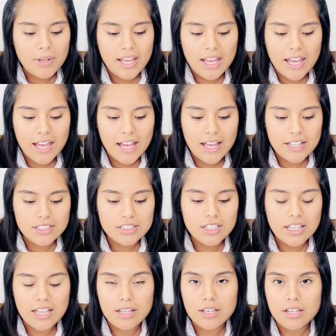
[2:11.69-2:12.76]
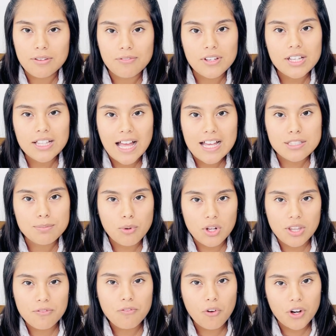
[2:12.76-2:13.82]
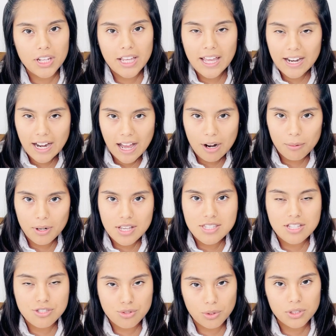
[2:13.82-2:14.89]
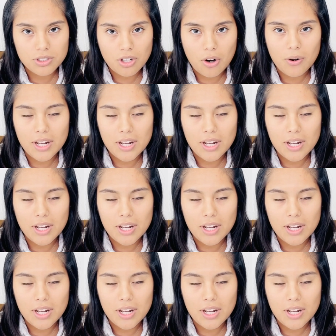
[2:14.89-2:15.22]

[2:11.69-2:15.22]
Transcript: And if it lasts more than 48 hours, a sore throat,